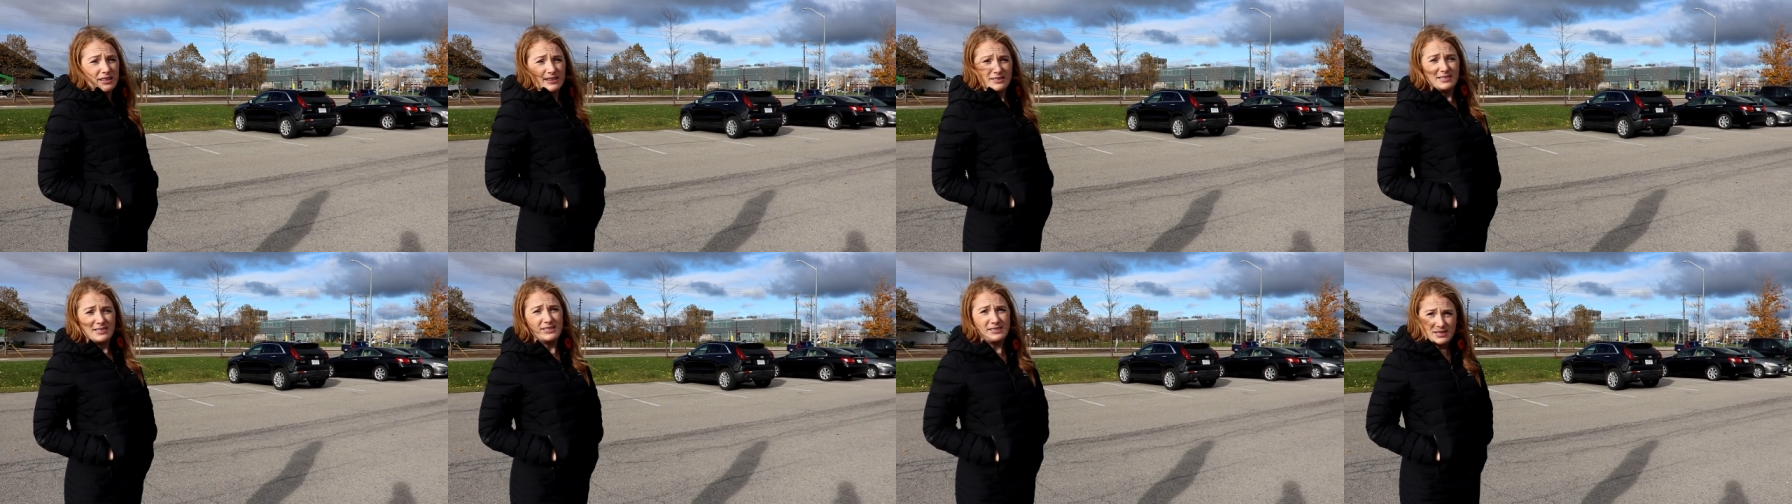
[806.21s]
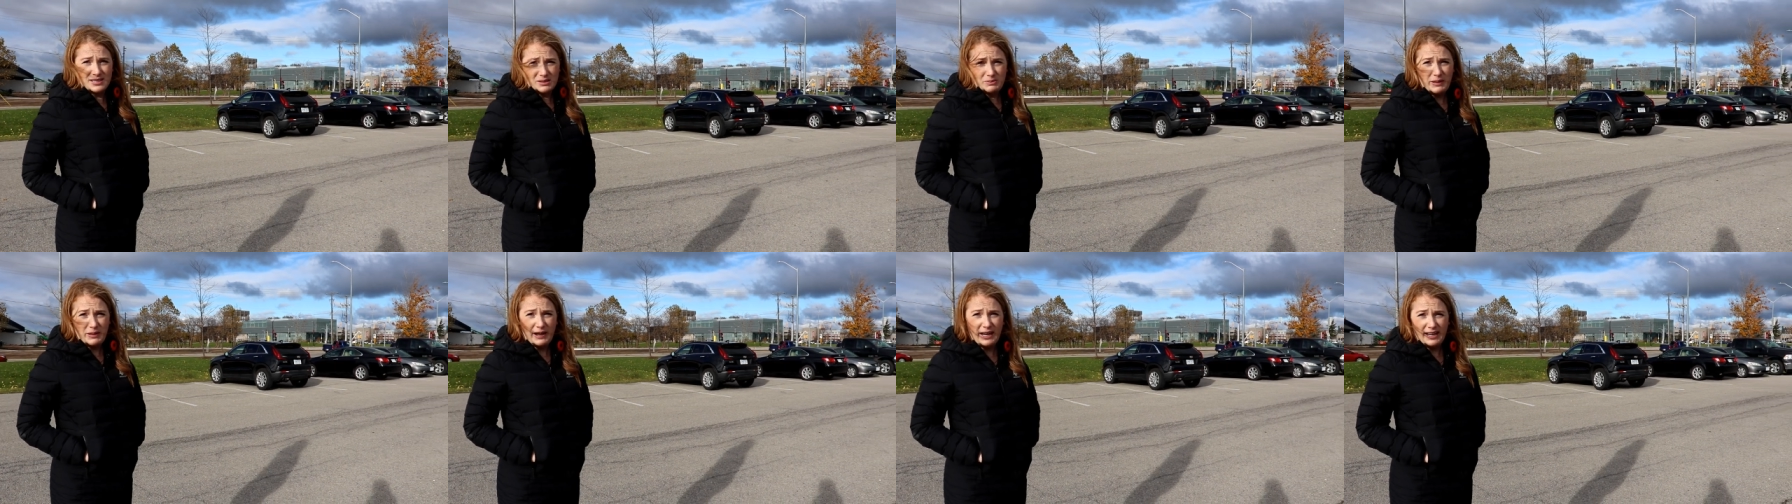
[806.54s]

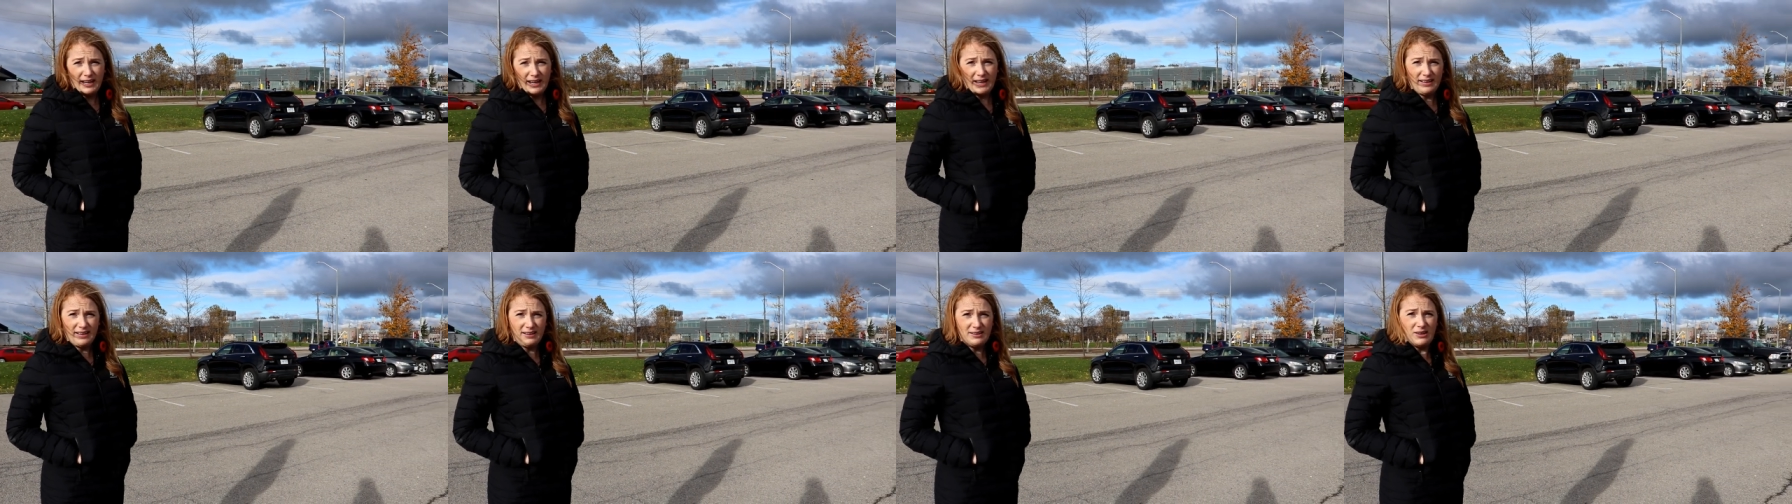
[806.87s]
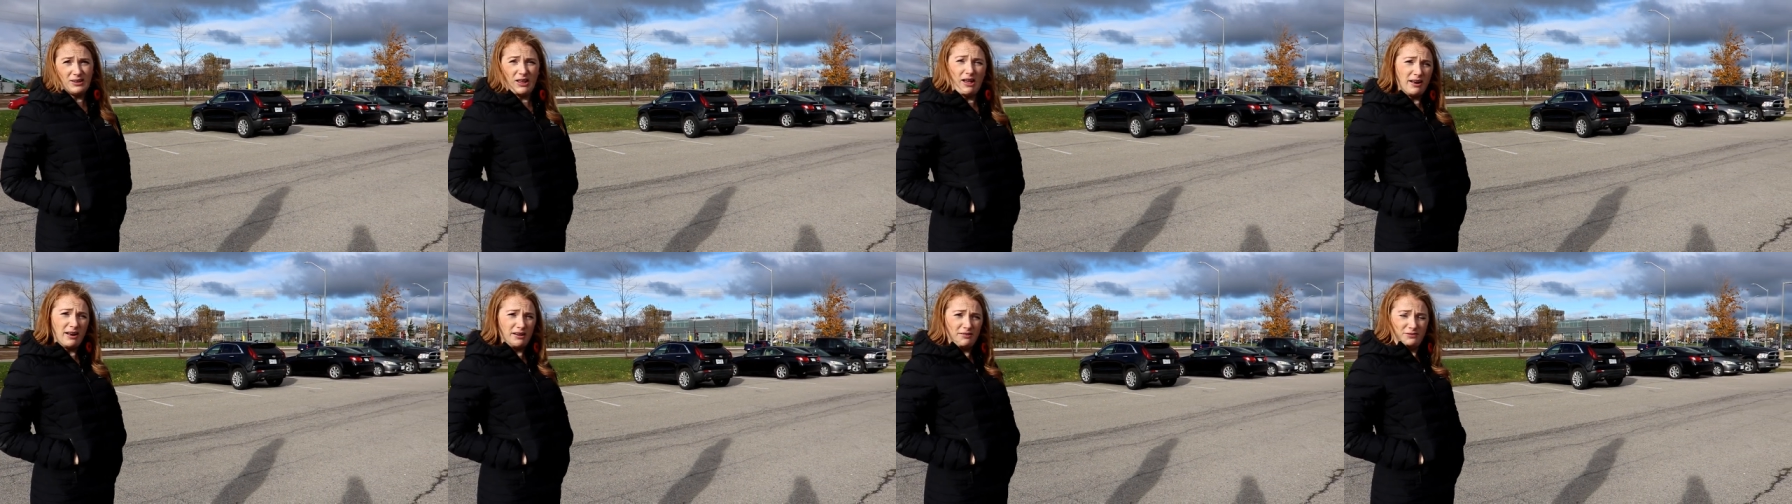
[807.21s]
anticipating a
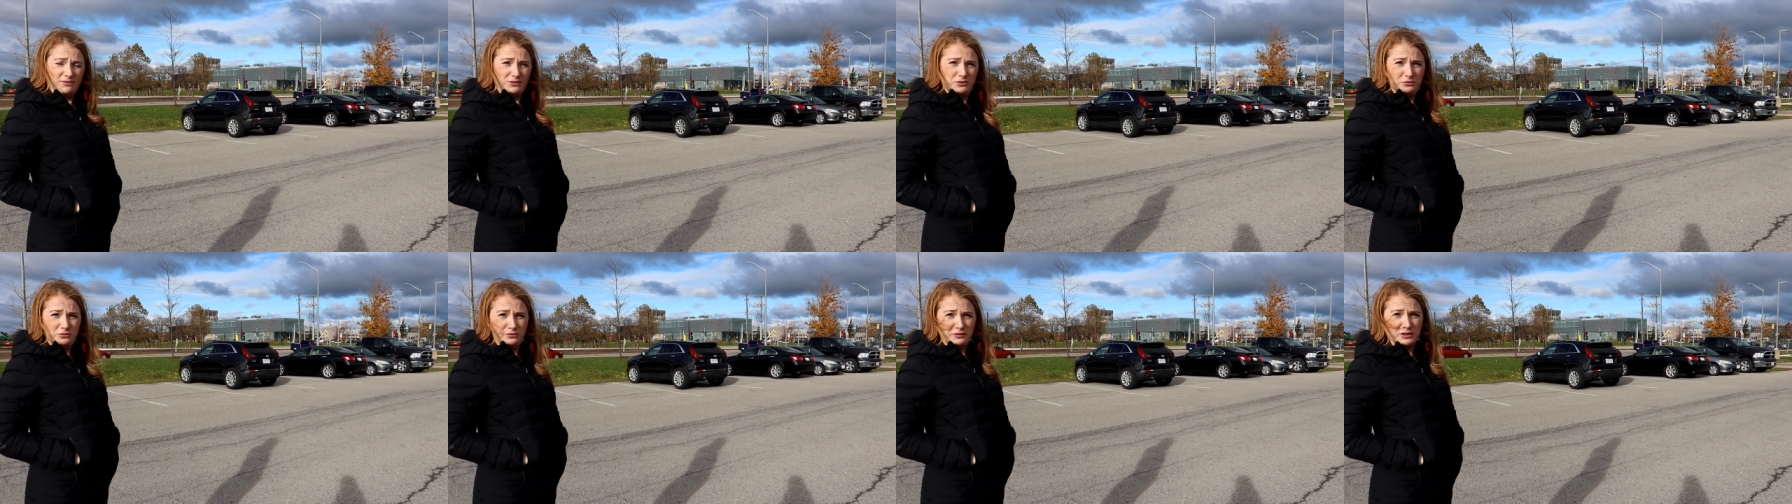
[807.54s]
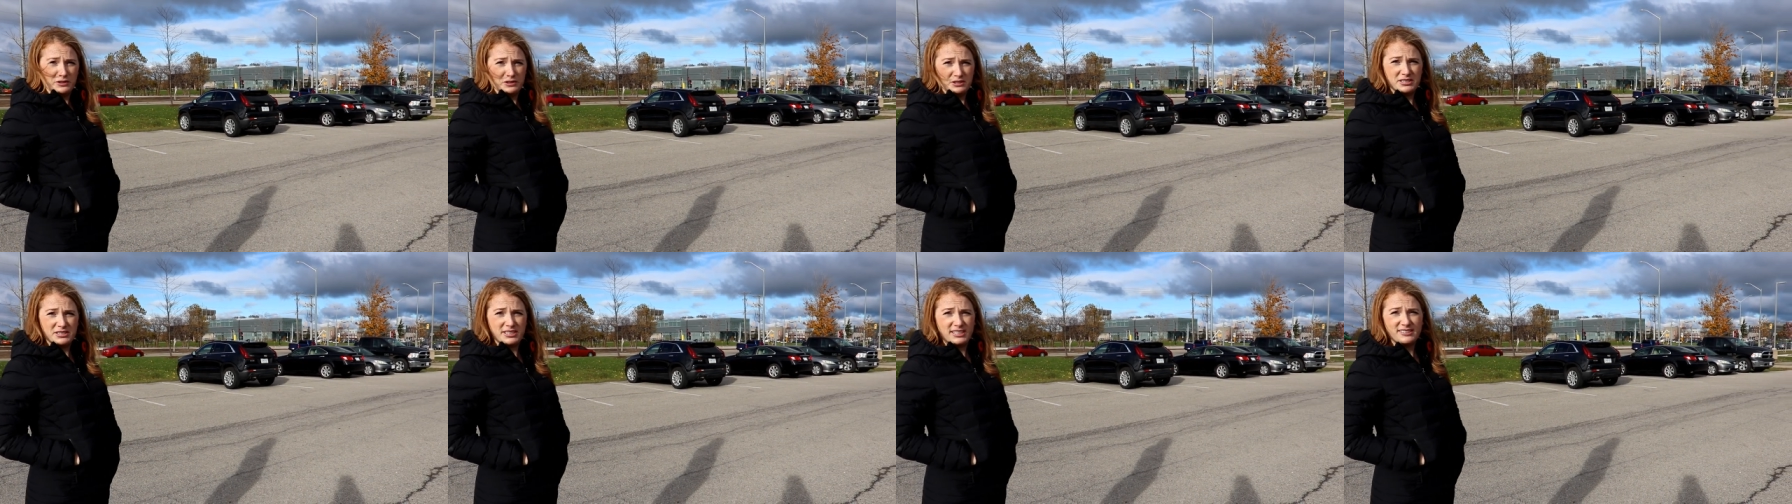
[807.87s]
lot of new
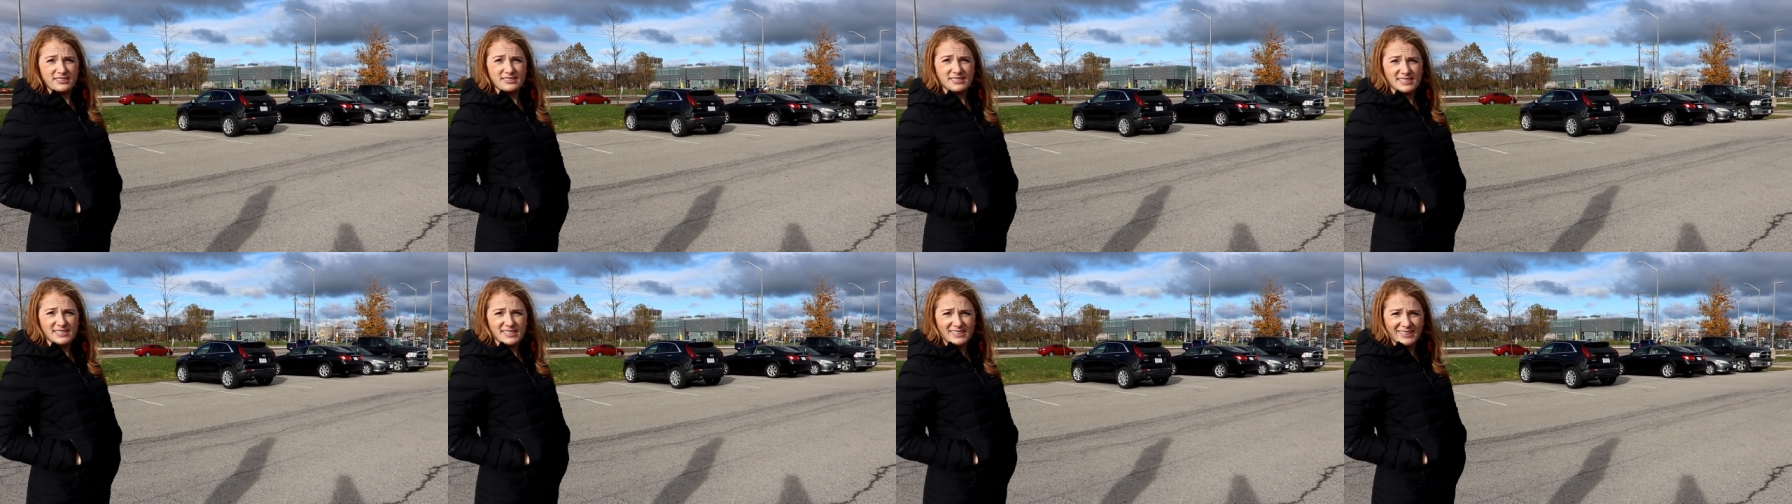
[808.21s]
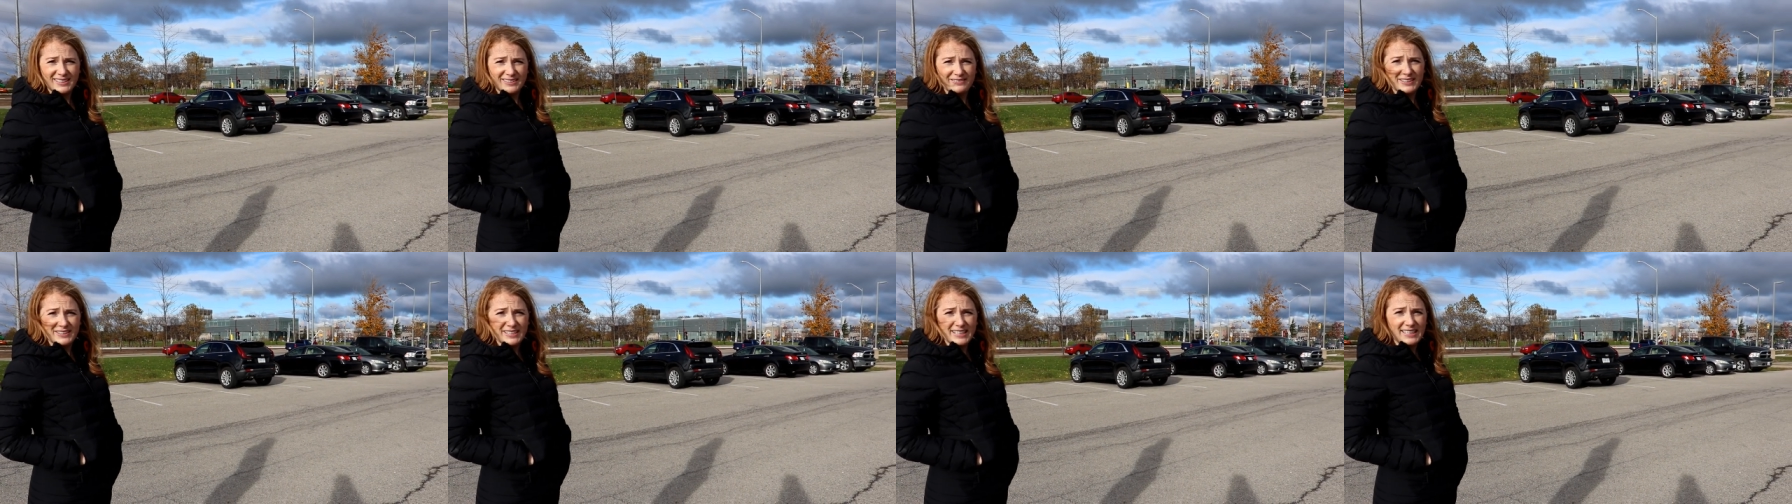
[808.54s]
first years to
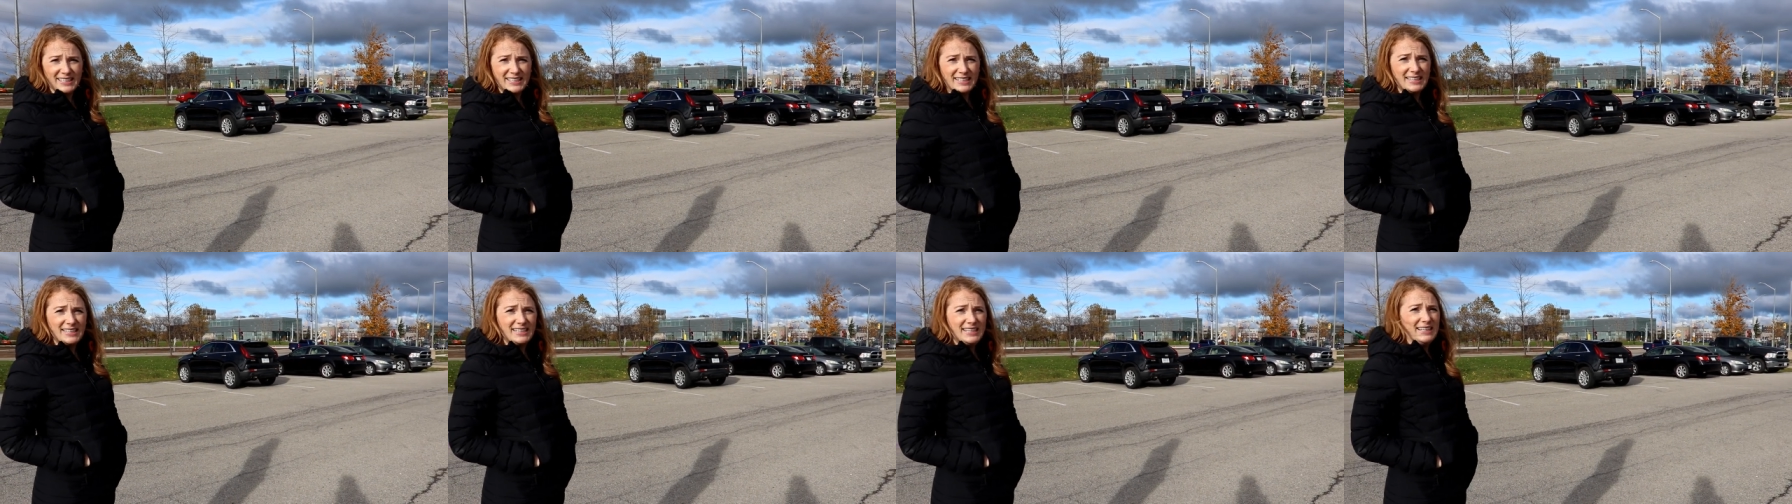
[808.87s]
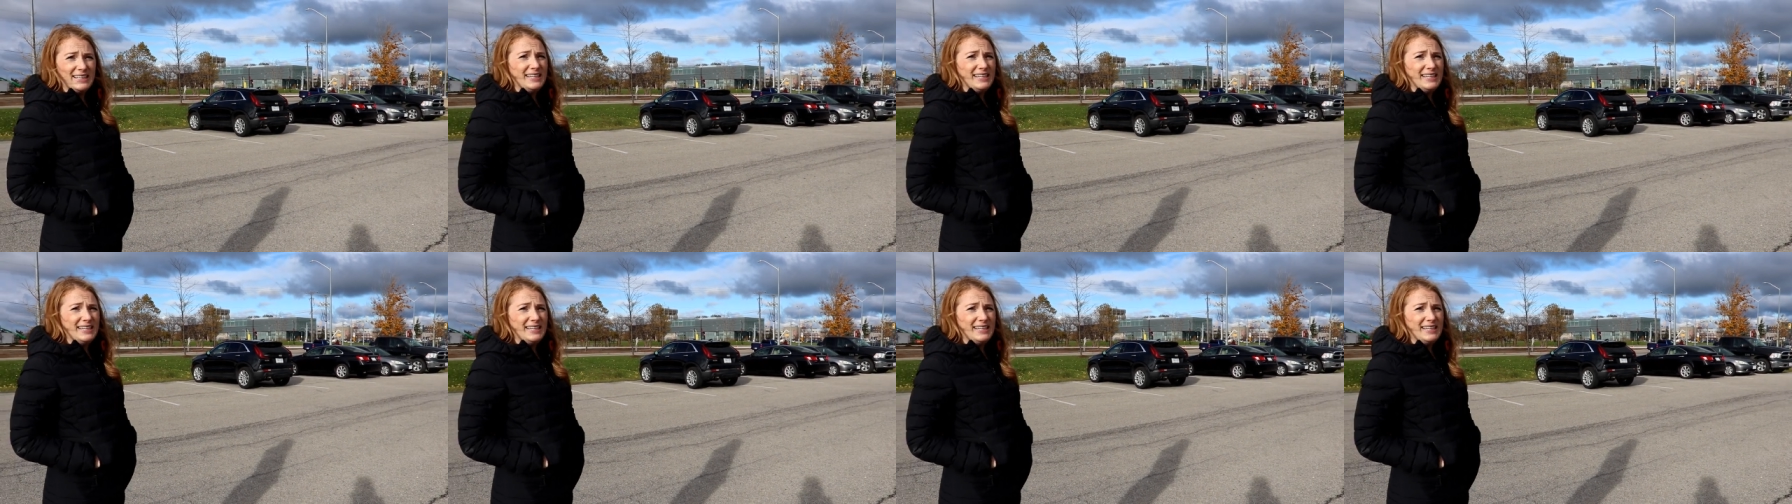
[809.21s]
live in it.